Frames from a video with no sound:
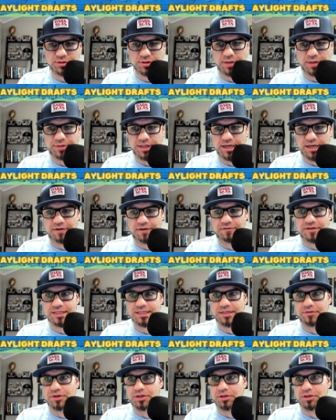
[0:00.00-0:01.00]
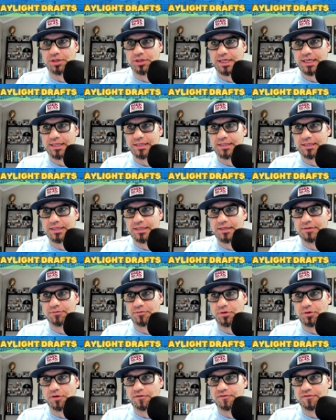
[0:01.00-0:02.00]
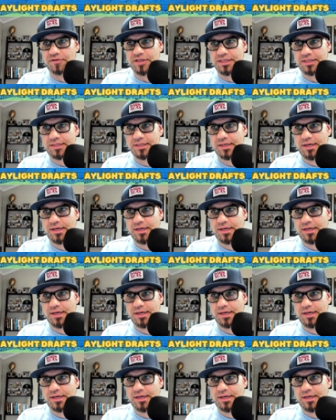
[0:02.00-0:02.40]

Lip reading: I mean, obviously, when you look at the RotoViz,